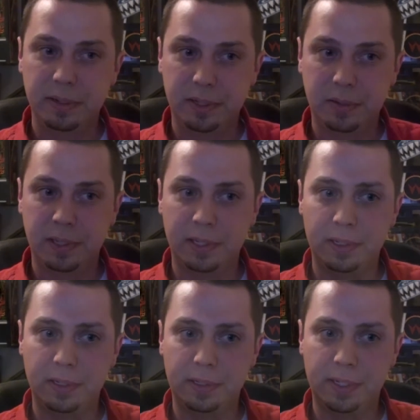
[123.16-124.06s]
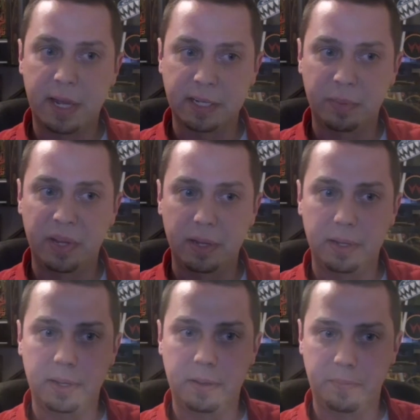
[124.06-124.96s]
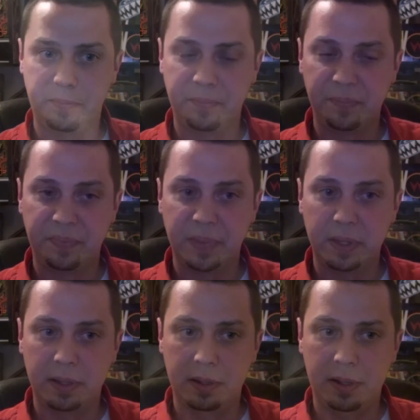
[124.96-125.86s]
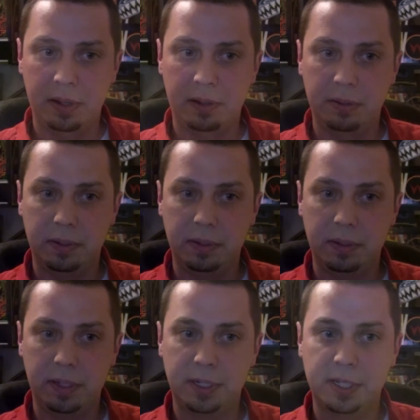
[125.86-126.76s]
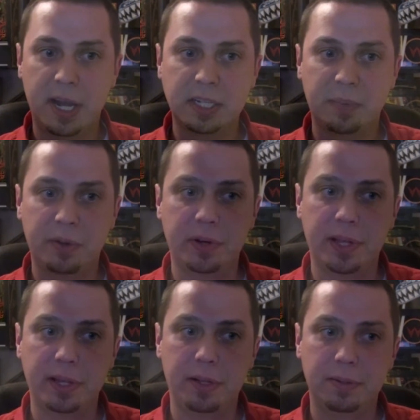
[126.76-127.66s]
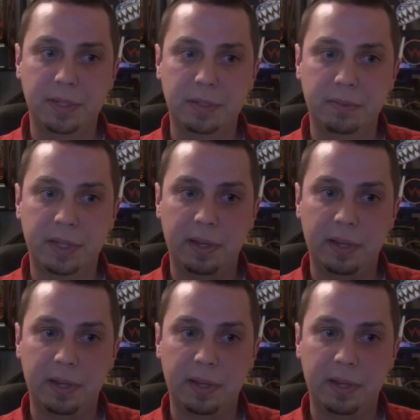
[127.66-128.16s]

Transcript: to a cystoscopy. A cystoscopy where they use